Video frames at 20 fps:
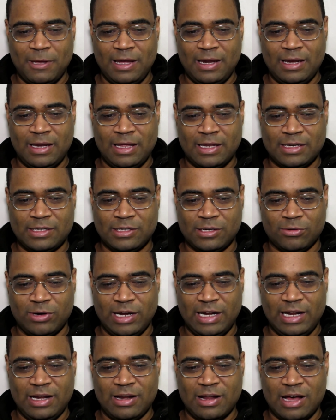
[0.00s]
being into
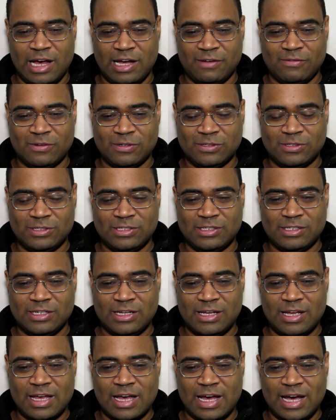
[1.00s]
reading novels,
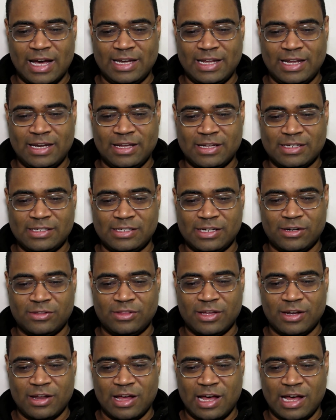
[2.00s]
I did consider
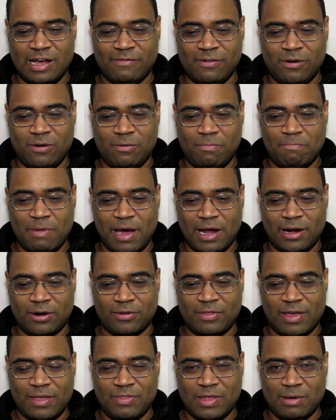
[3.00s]
the novel
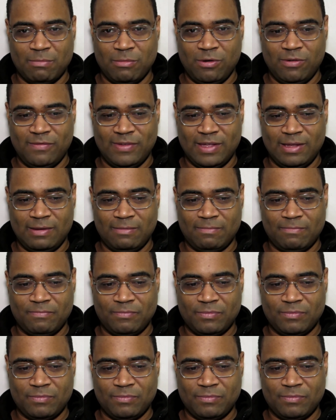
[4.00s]
better than the movie.